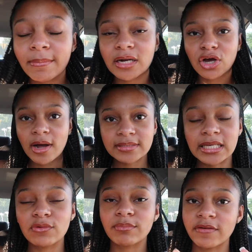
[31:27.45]
I'm gonna go out
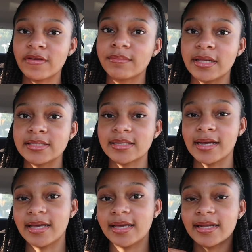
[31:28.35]
to eat with my family
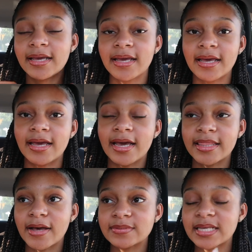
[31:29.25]
tonight,
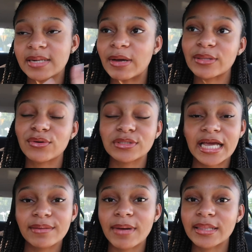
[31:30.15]
and that was the end of my little
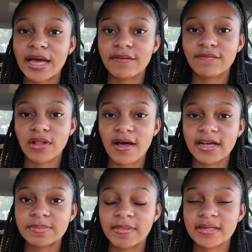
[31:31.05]
day in my life
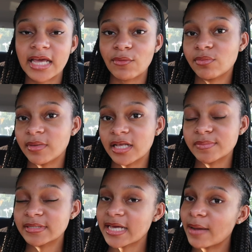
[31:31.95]
vlog. Spend the day with me,
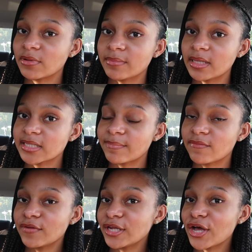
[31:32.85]
spend time with me type
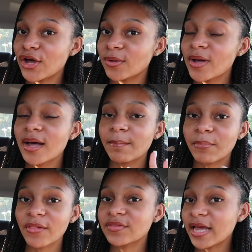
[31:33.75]
of video,
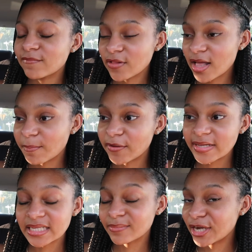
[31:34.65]
birthday vlog,
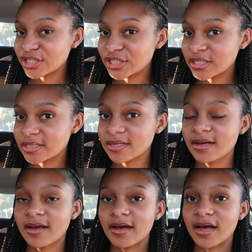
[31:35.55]
birthday celebration.
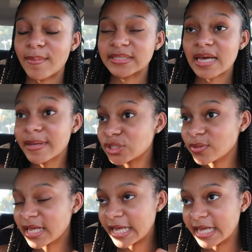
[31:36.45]
Um, it's coming to
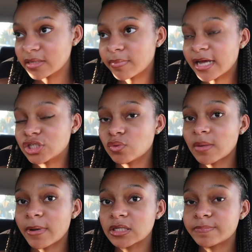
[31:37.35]
an end, but I do
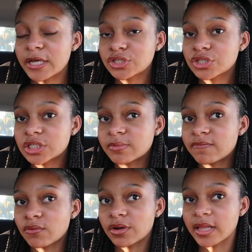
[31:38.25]
want to post pictures
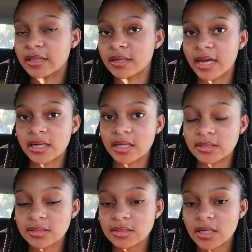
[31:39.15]
before like the night
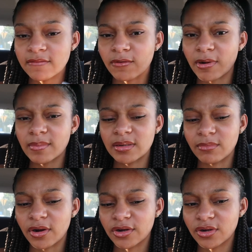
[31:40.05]
ends and stuff, or probably
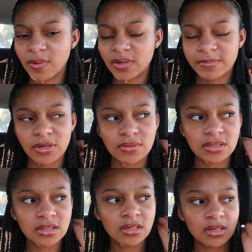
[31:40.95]
tomorrow. I want to
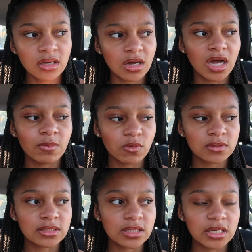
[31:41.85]
post. Um, we'll
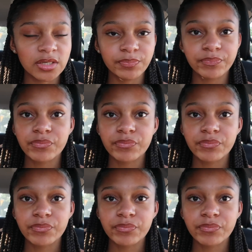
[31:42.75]
see.